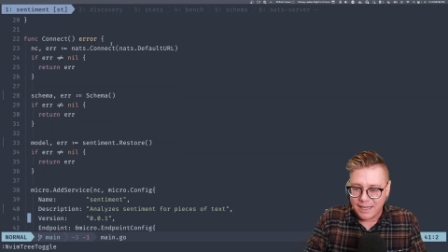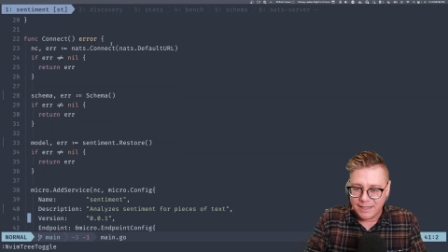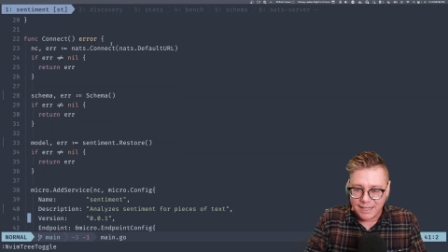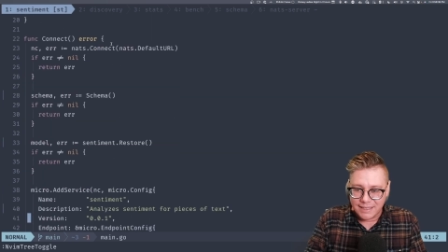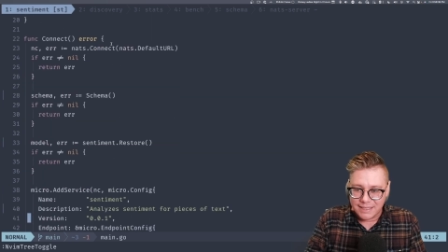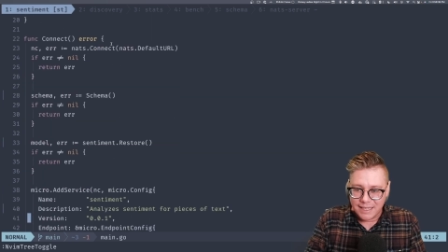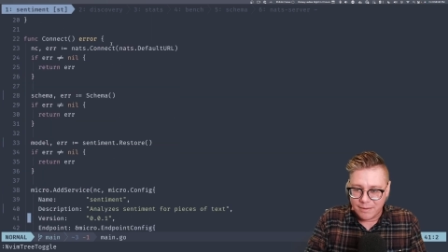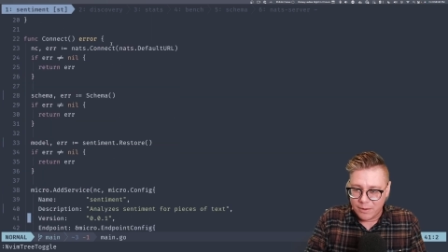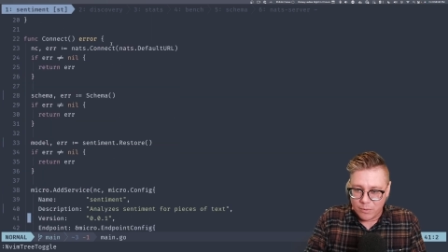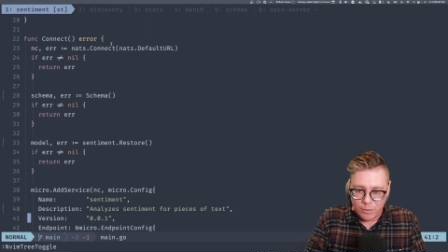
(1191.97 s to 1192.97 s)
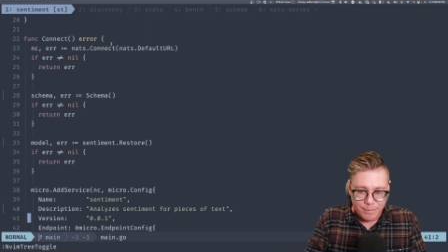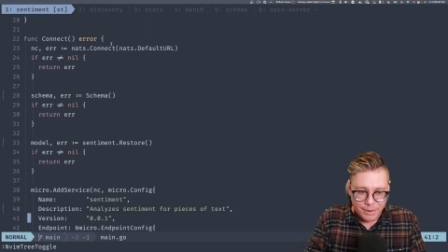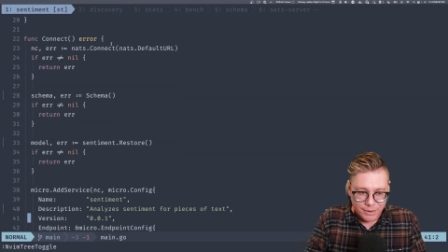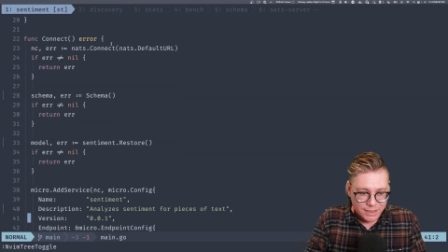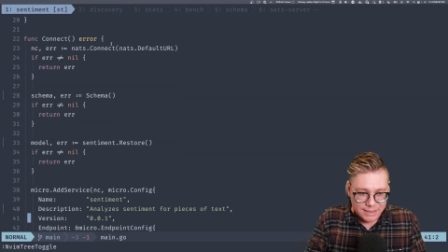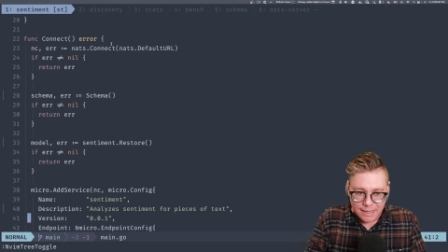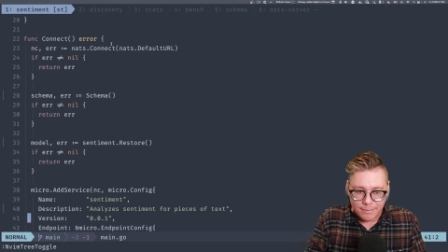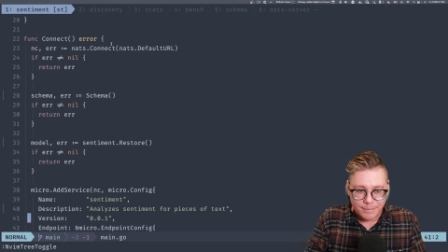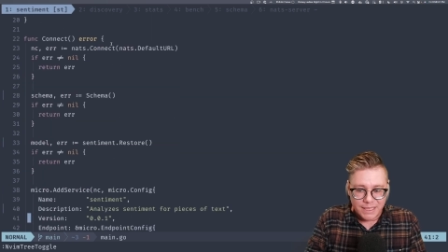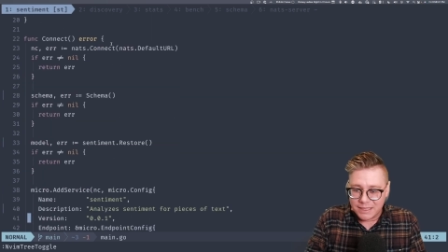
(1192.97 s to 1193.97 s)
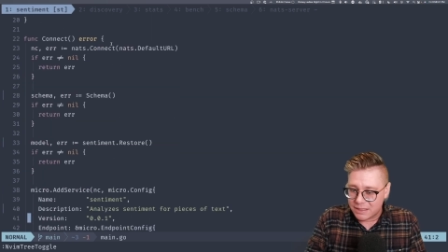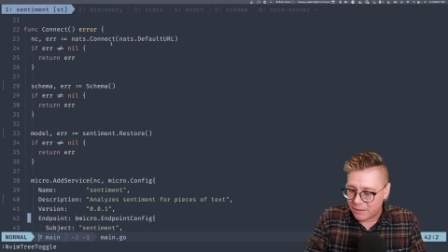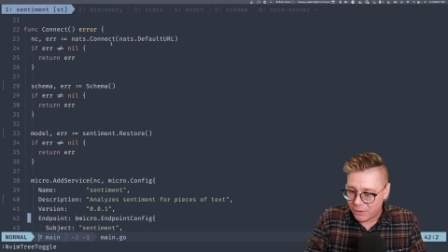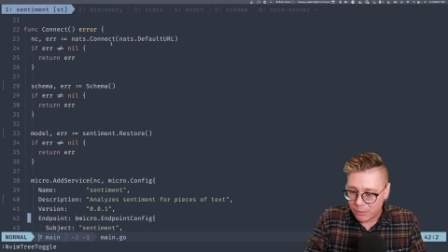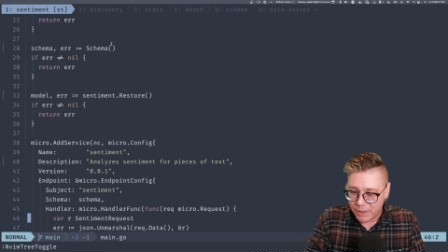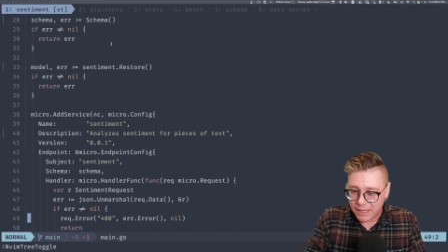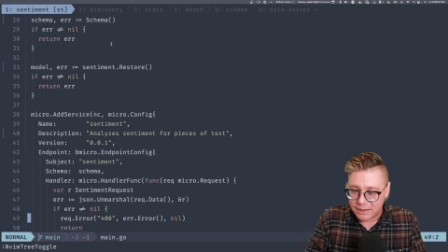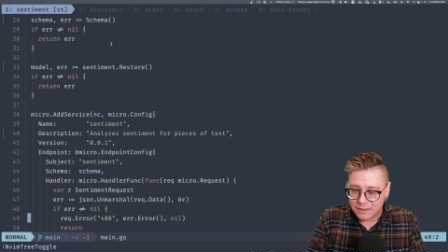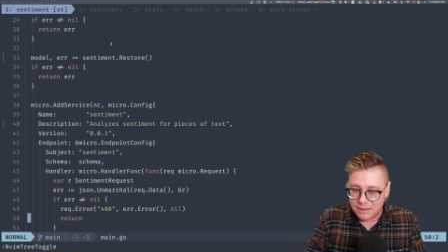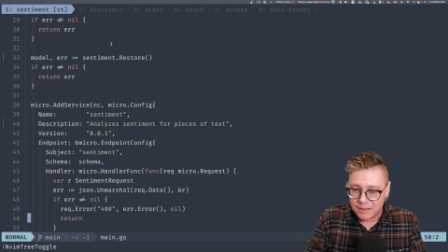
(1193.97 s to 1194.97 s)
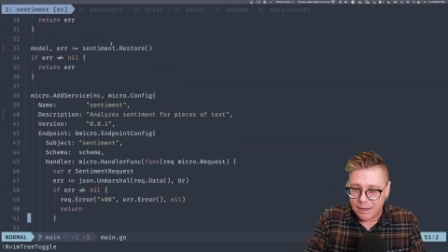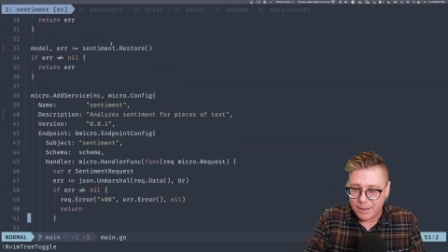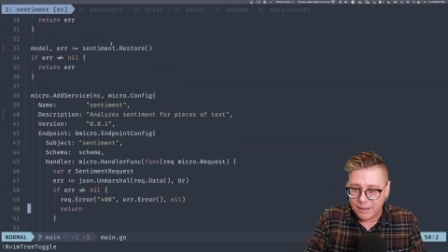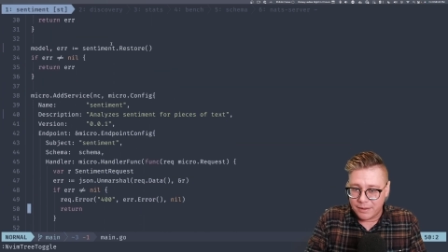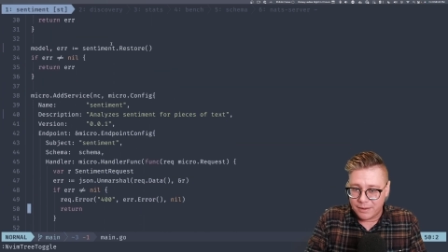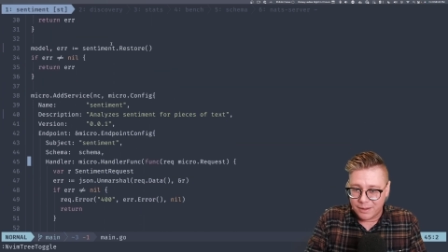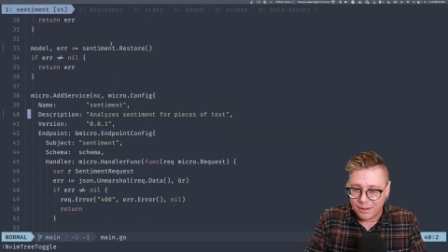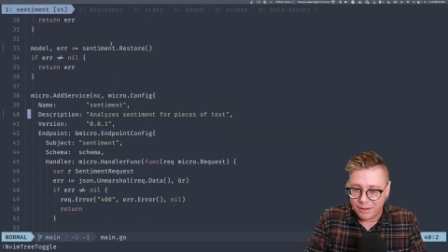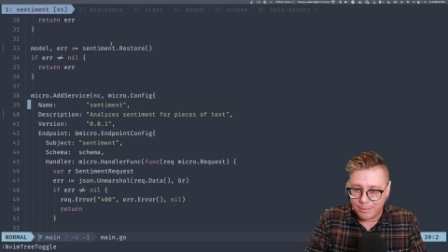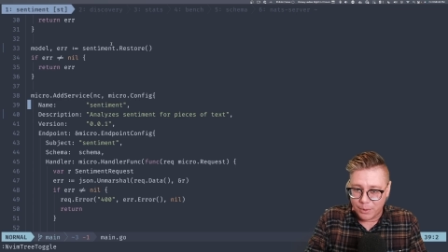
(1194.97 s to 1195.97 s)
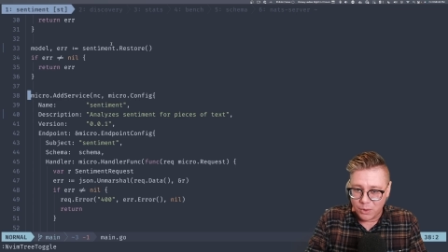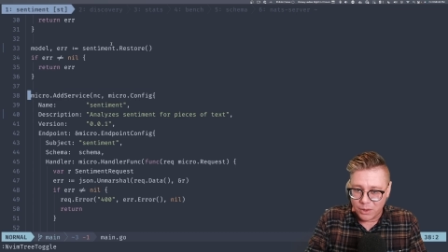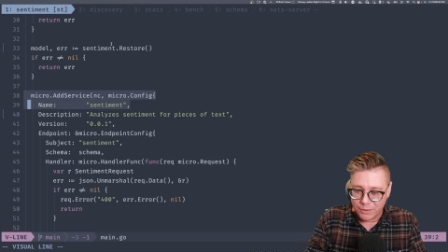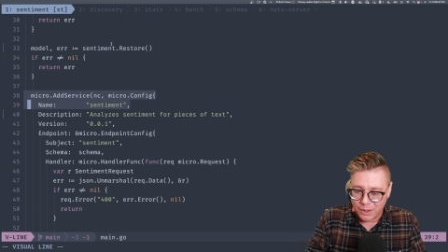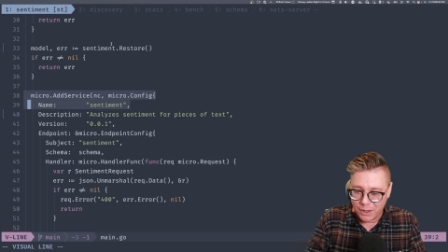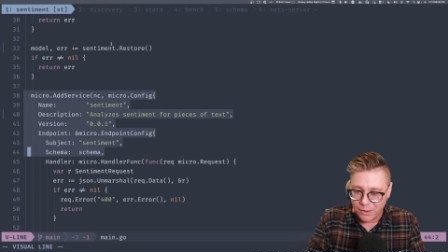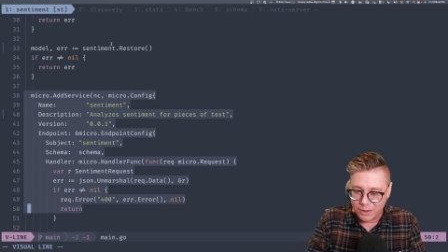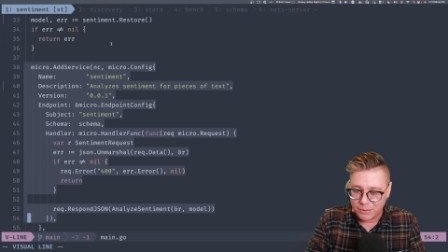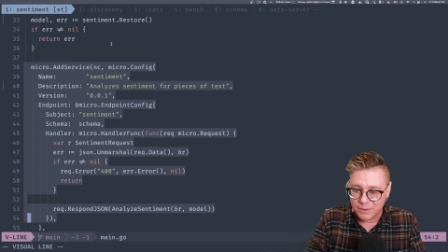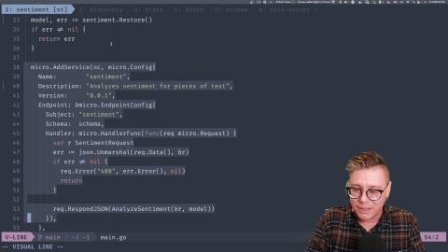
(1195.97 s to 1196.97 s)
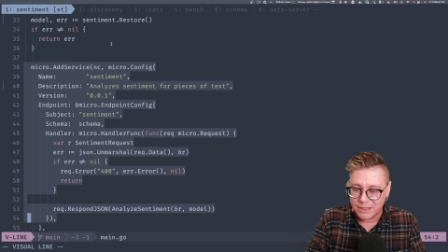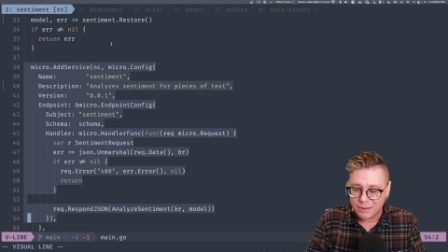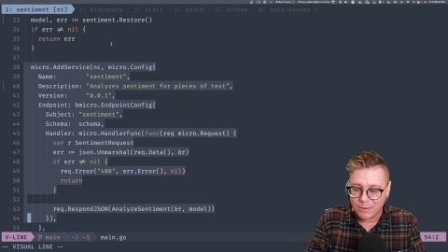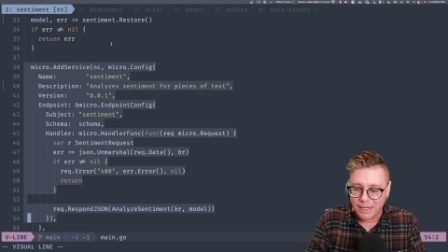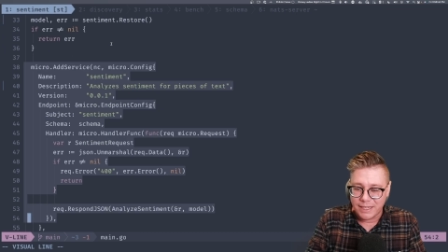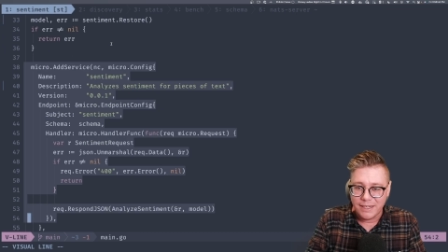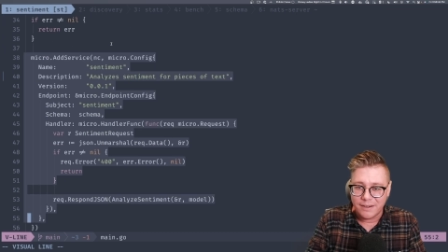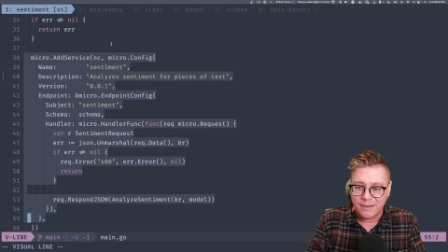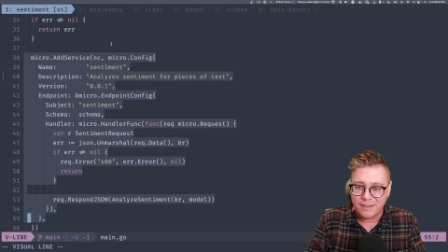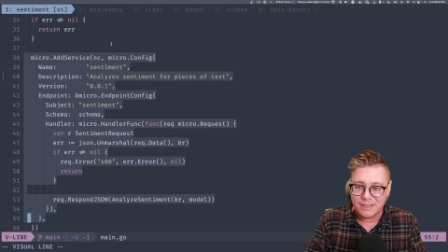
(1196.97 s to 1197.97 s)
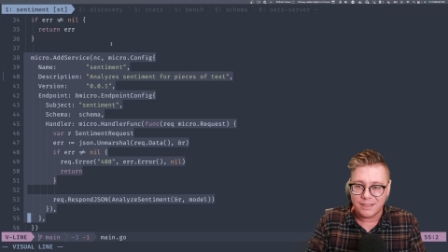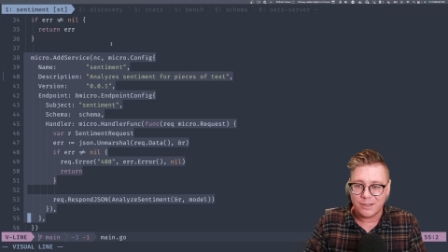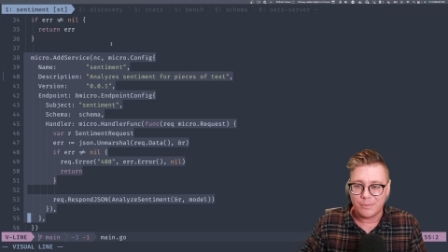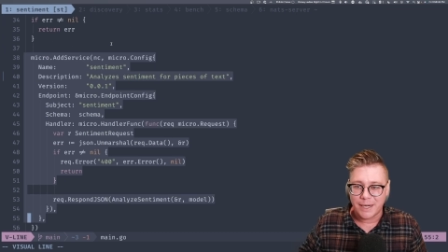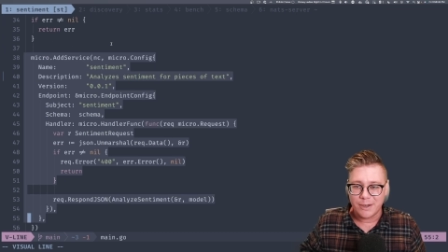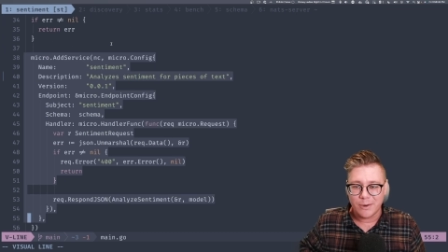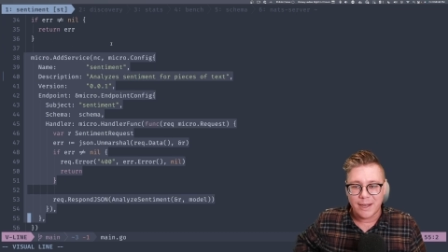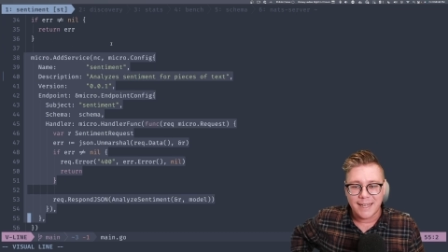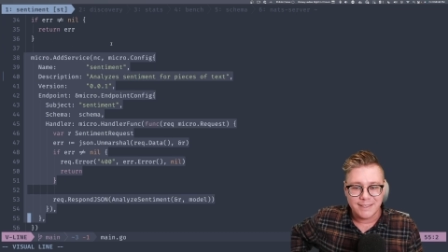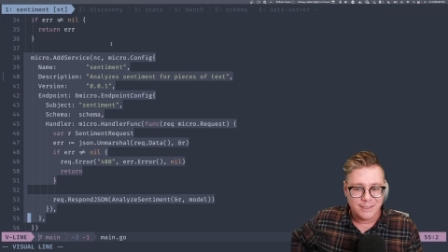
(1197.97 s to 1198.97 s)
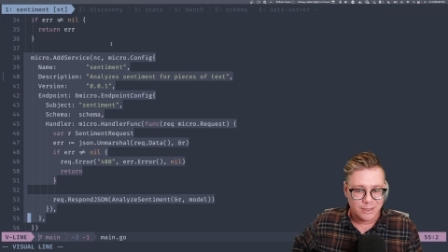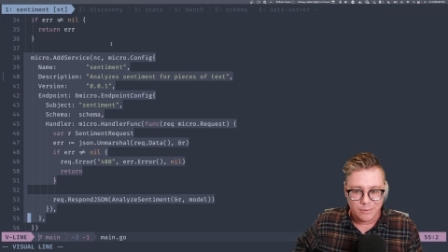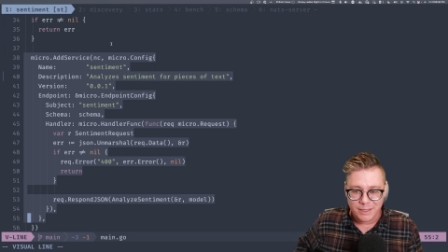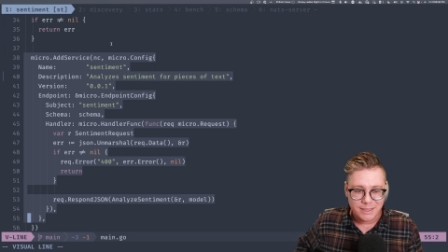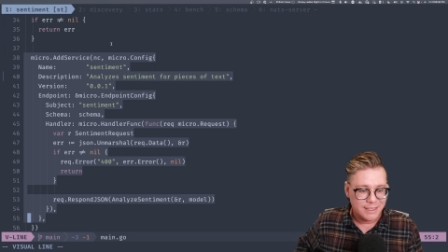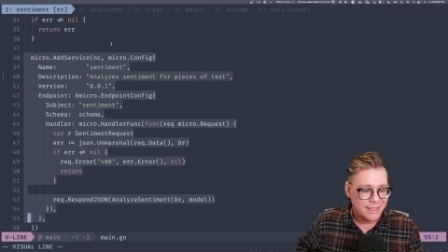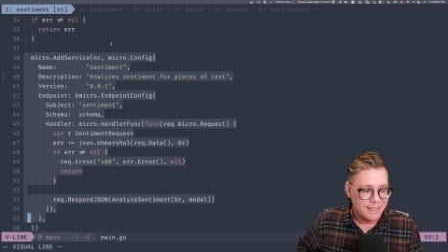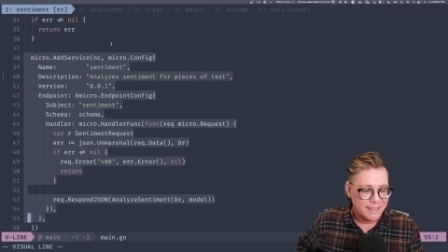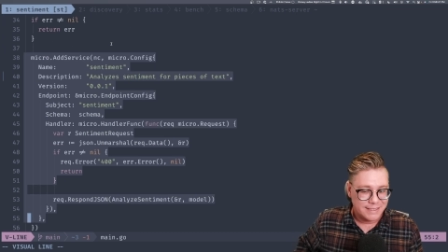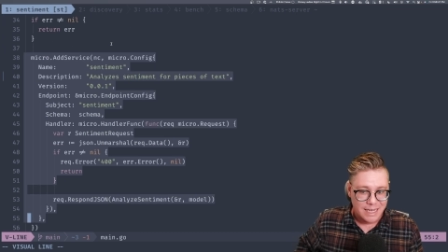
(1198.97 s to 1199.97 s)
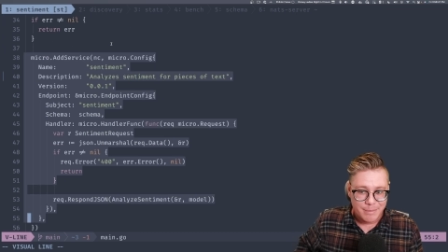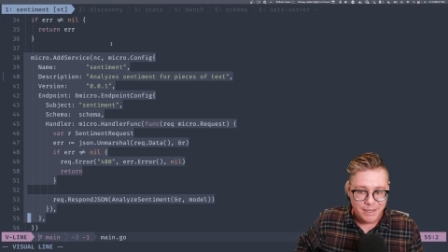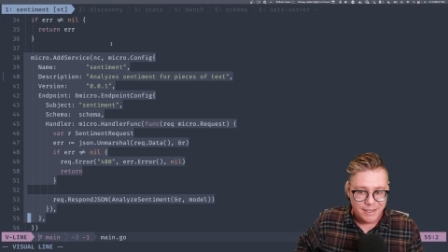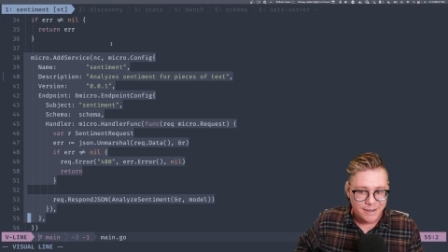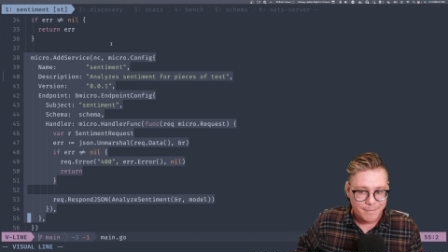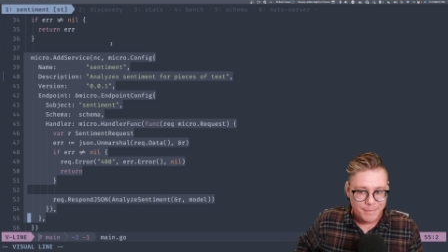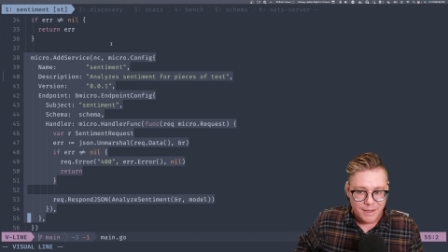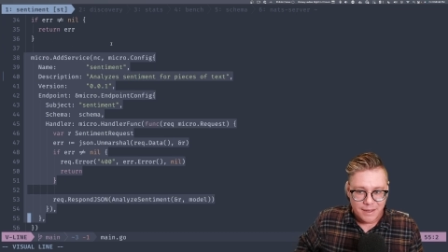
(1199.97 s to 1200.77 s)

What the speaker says: And like I said, we built this out in just a few minutes. I mean, the bulk of the code is really just right here, this little micro add service statement here.